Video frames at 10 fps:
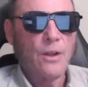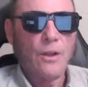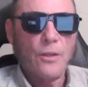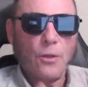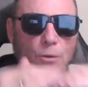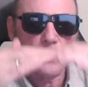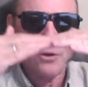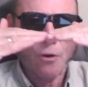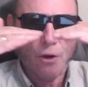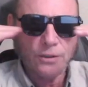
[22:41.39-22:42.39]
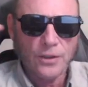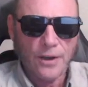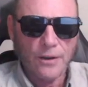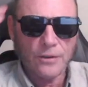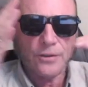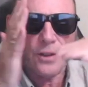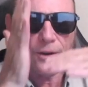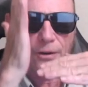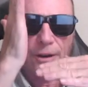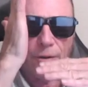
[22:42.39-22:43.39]
Those crosshairs that
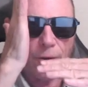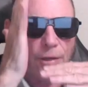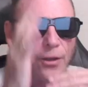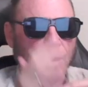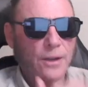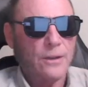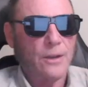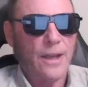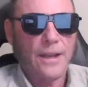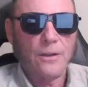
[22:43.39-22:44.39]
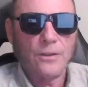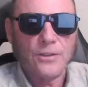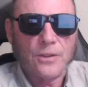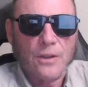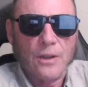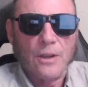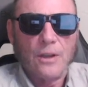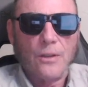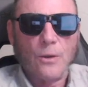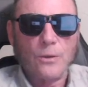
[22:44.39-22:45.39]
are at orthogonal angles,
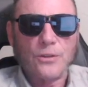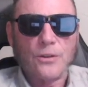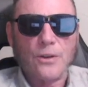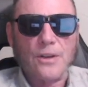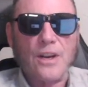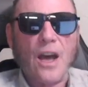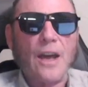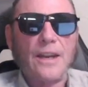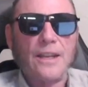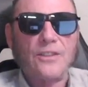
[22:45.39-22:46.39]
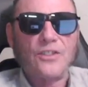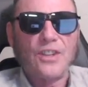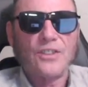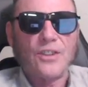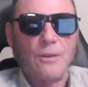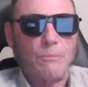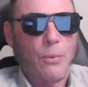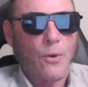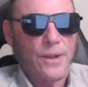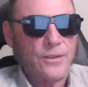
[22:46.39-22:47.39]
those are non-existent
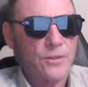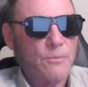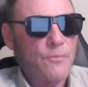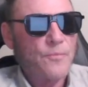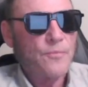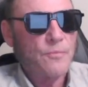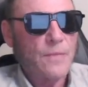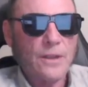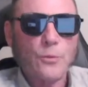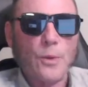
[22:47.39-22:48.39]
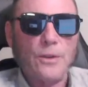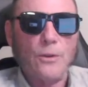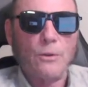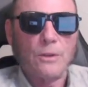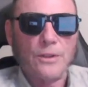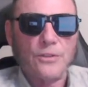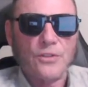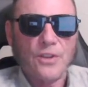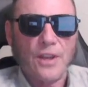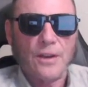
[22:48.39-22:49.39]
points. That's what Euclid
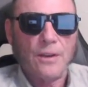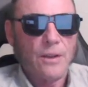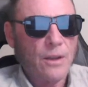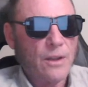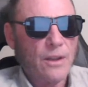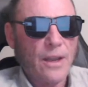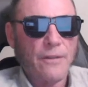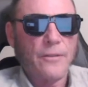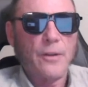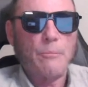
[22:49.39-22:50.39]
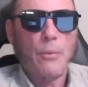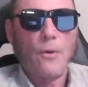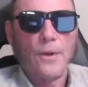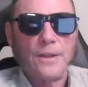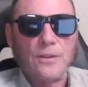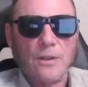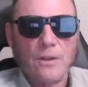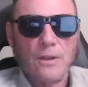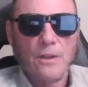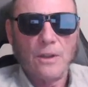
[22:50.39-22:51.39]
said. Every point
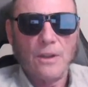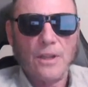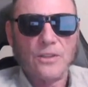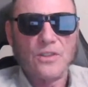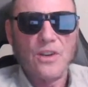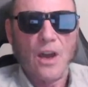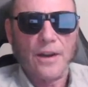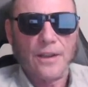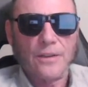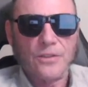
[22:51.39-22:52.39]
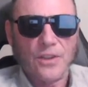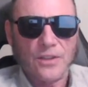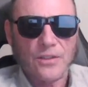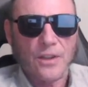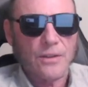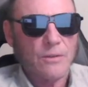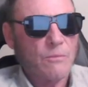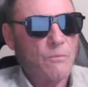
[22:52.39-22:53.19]
is non-existent.